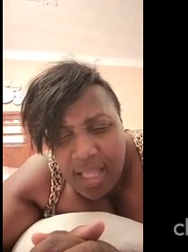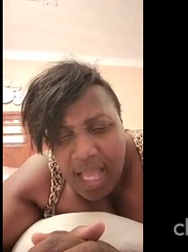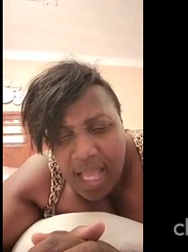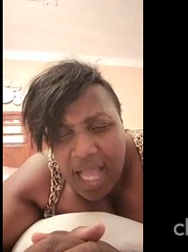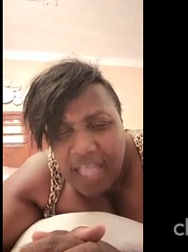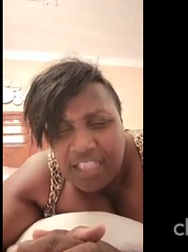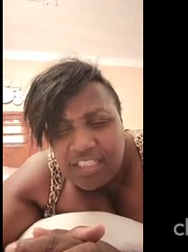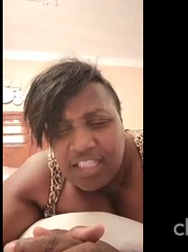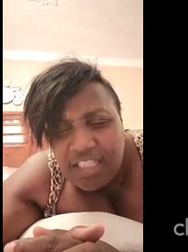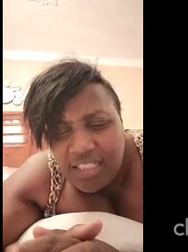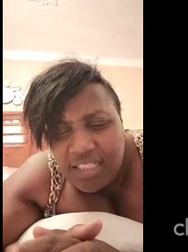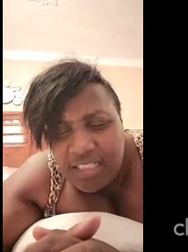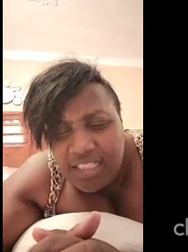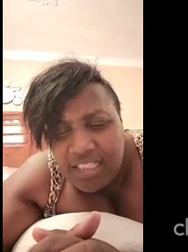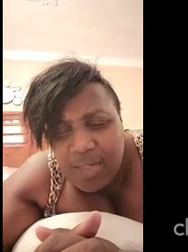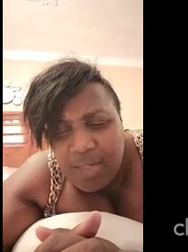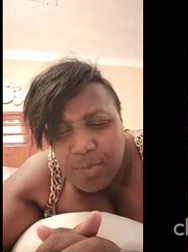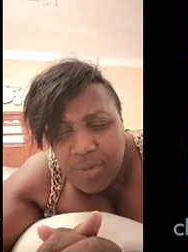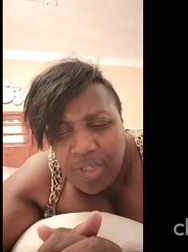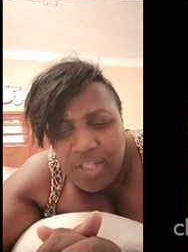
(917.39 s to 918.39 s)
And say, see
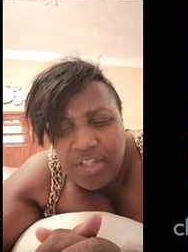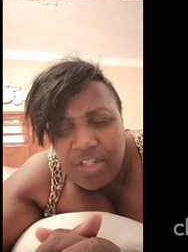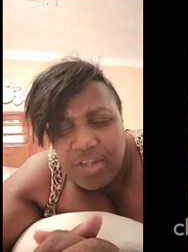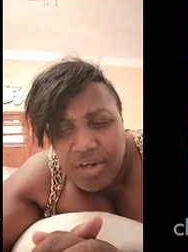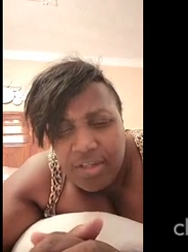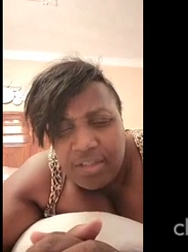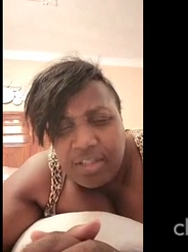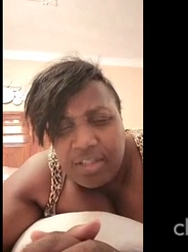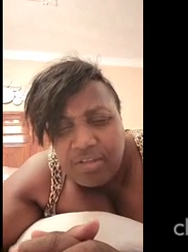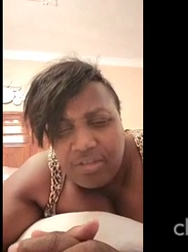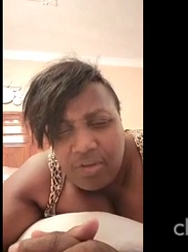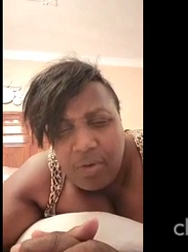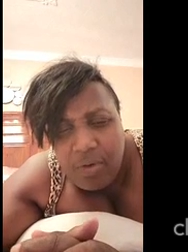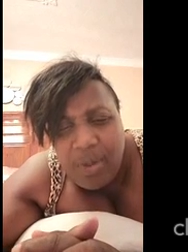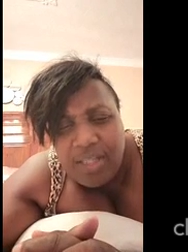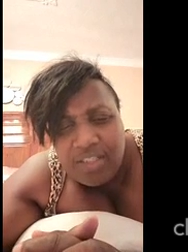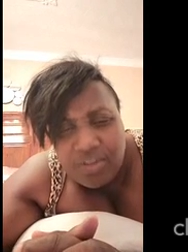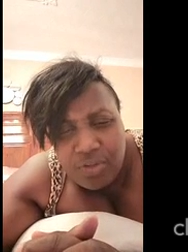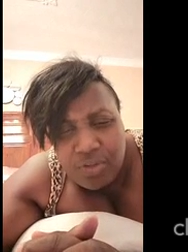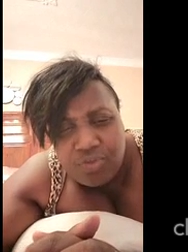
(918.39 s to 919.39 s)
him, we dirty, so
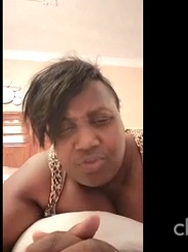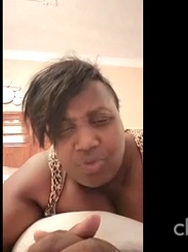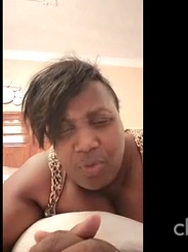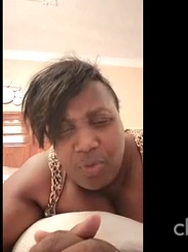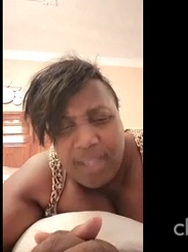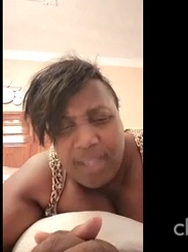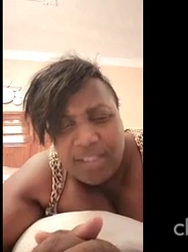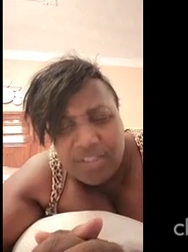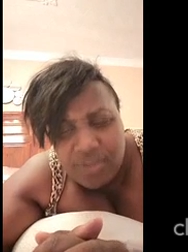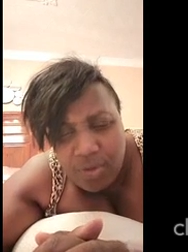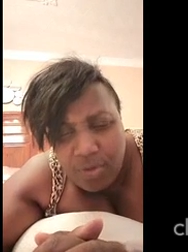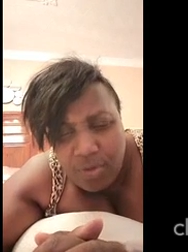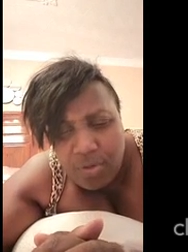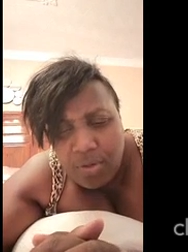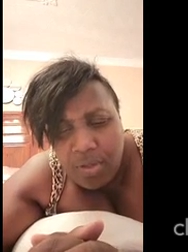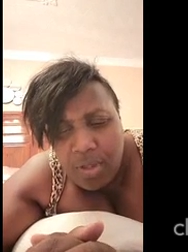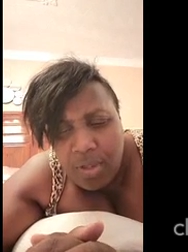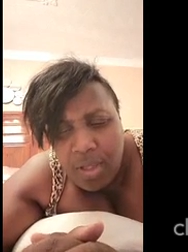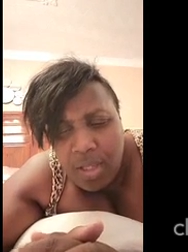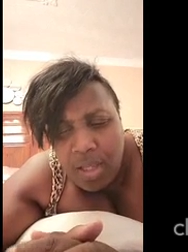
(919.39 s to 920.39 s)
and so, so and so.
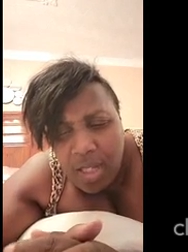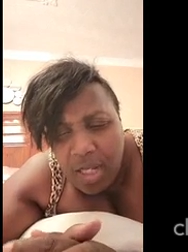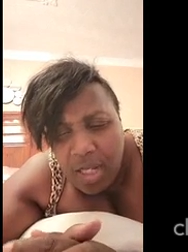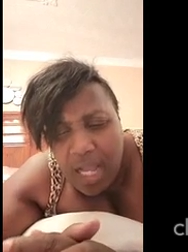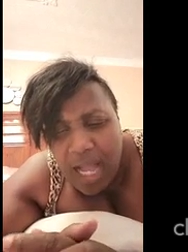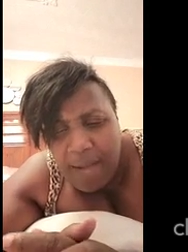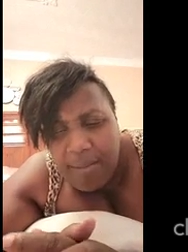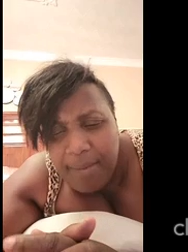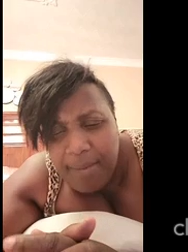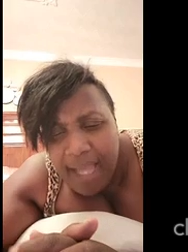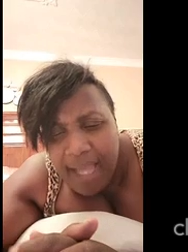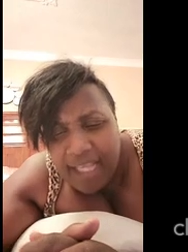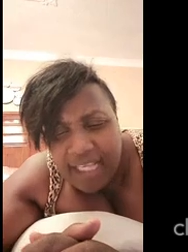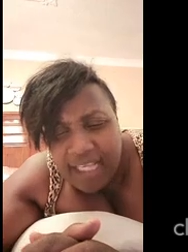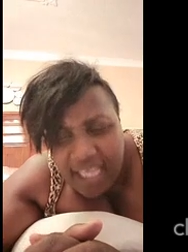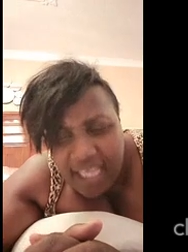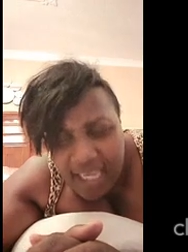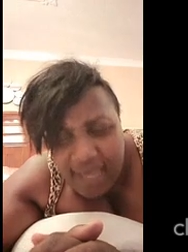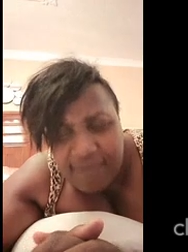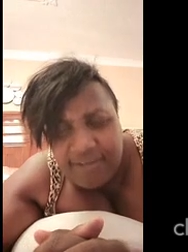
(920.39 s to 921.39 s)
Gone by
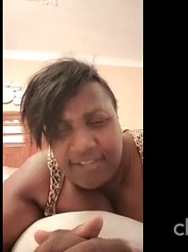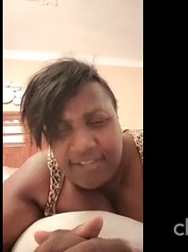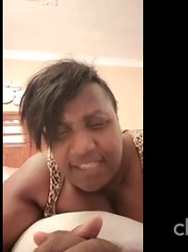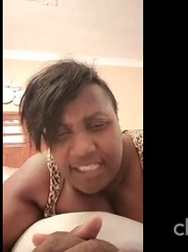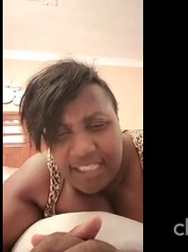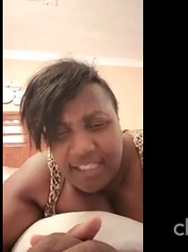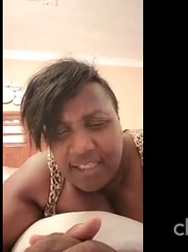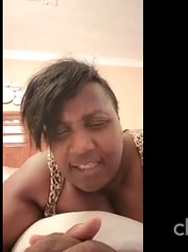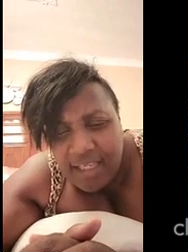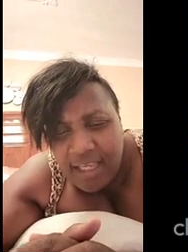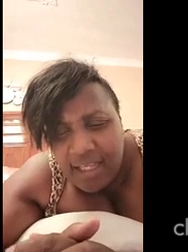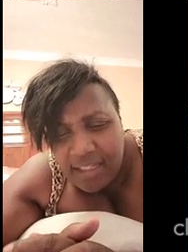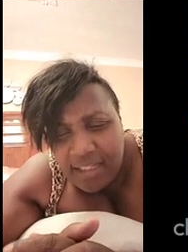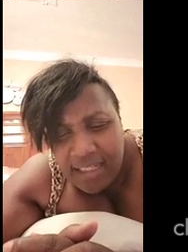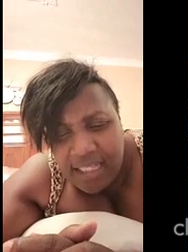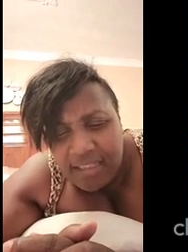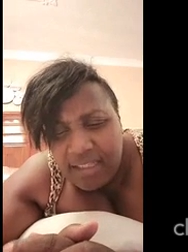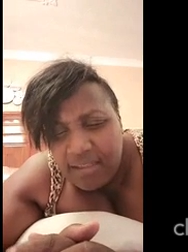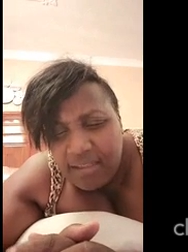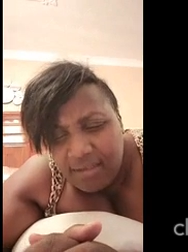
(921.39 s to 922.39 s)
KFC.
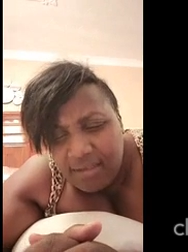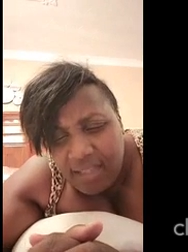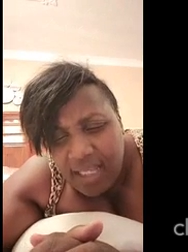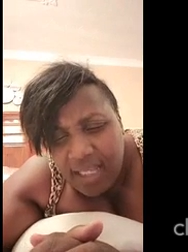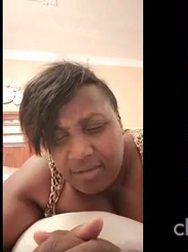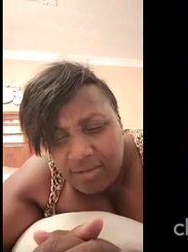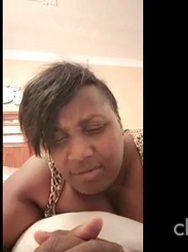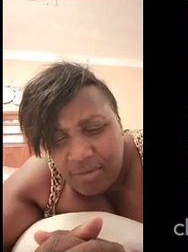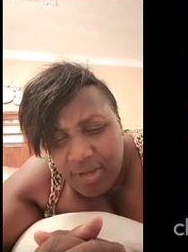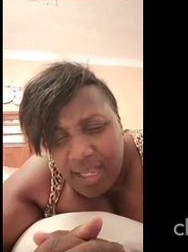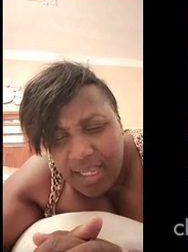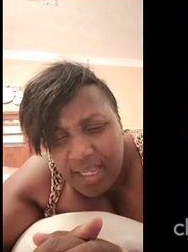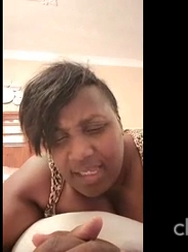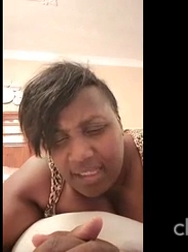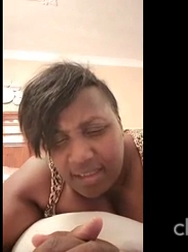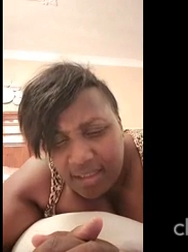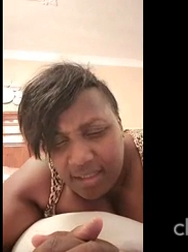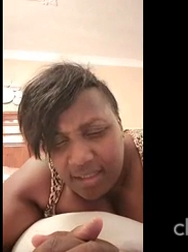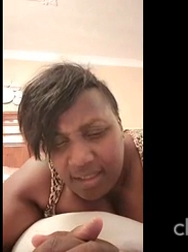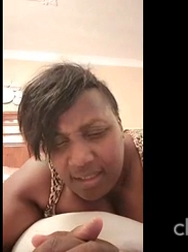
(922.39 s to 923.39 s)
That is not right.